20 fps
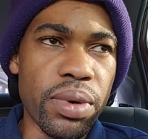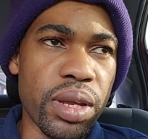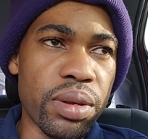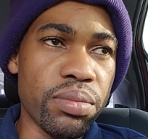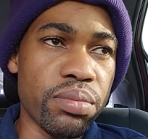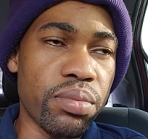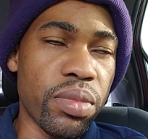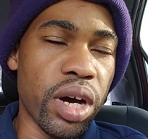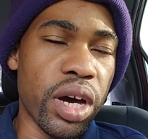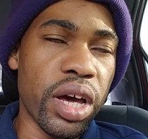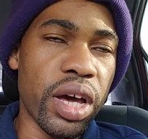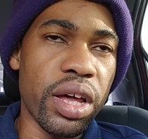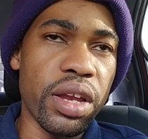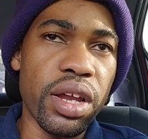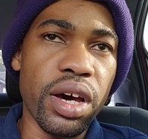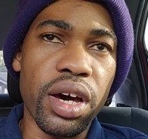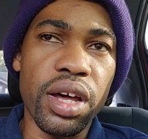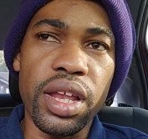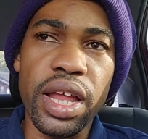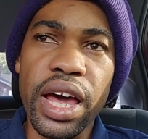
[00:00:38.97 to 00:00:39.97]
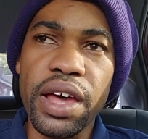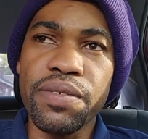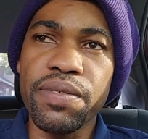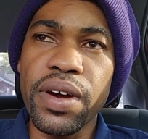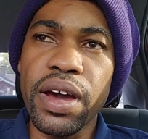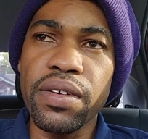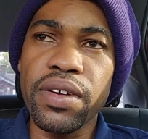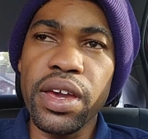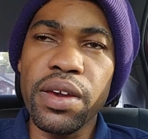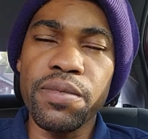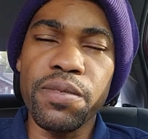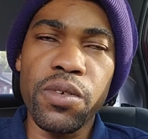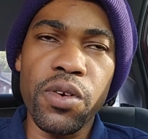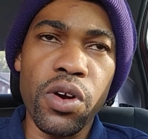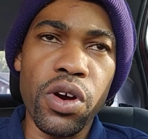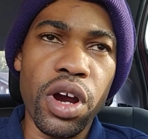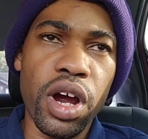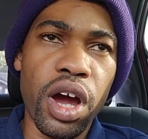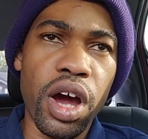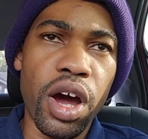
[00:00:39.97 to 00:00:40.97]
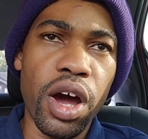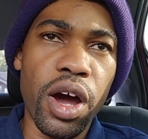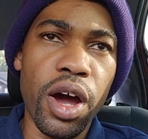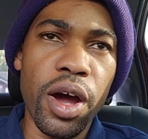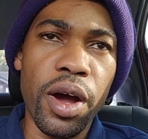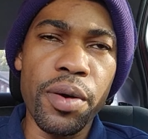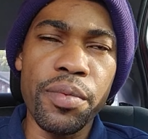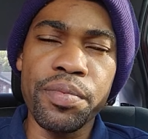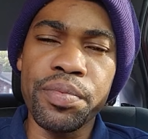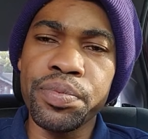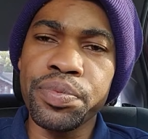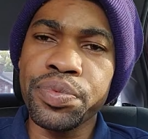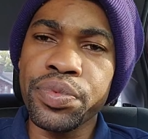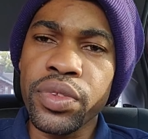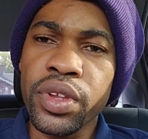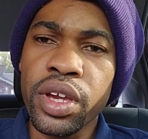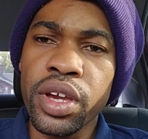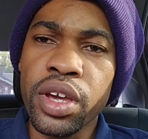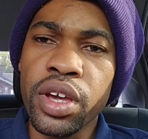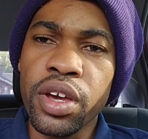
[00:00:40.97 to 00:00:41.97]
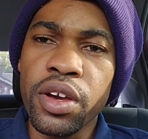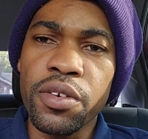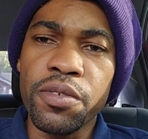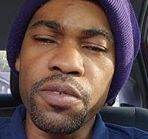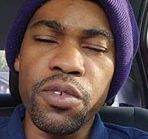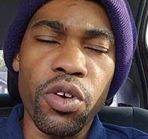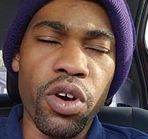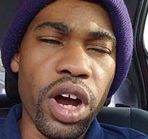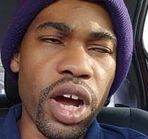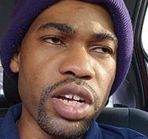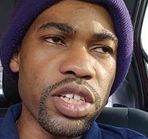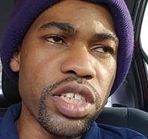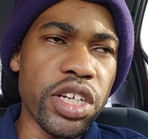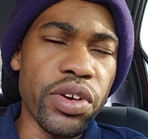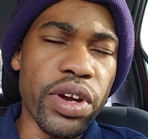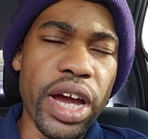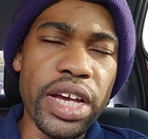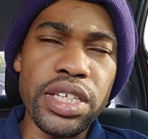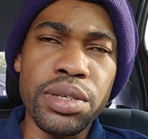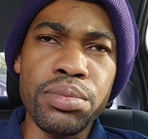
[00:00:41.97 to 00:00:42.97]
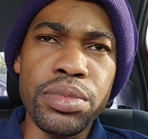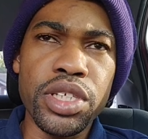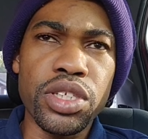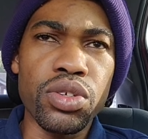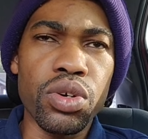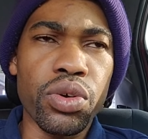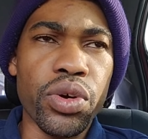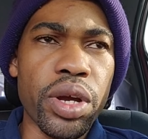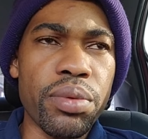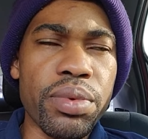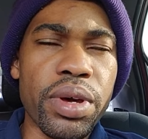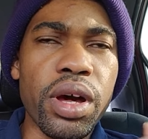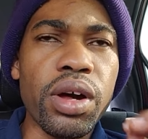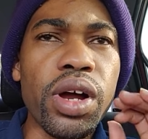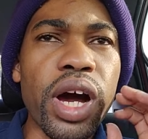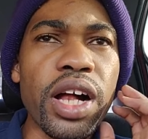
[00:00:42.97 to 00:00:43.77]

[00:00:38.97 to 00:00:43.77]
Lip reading: And last five game for Algeria hasn't been so great, man.